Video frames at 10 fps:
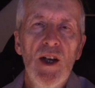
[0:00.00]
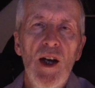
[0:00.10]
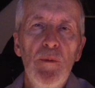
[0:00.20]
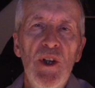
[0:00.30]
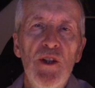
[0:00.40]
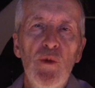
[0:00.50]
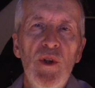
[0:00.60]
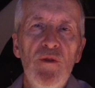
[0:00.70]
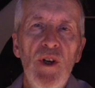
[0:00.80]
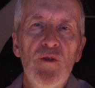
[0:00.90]
I paid
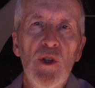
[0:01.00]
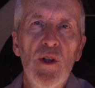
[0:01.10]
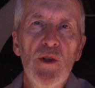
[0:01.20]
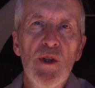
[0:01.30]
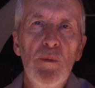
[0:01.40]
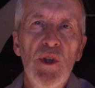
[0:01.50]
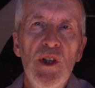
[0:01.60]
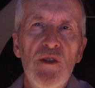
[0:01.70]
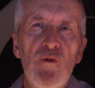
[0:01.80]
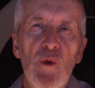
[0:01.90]
$25 a
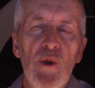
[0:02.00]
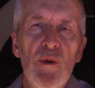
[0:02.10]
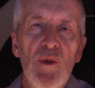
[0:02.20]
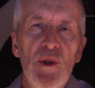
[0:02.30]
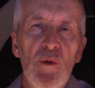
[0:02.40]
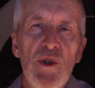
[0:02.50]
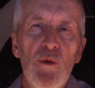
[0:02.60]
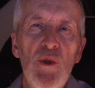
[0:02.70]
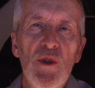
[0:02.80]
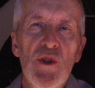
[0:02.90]
piece for them. It was a
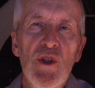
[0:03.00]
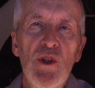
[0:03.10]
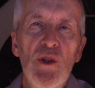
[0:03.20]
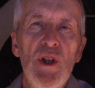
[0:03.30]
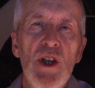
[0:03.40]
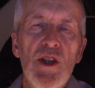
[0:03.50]
real steal.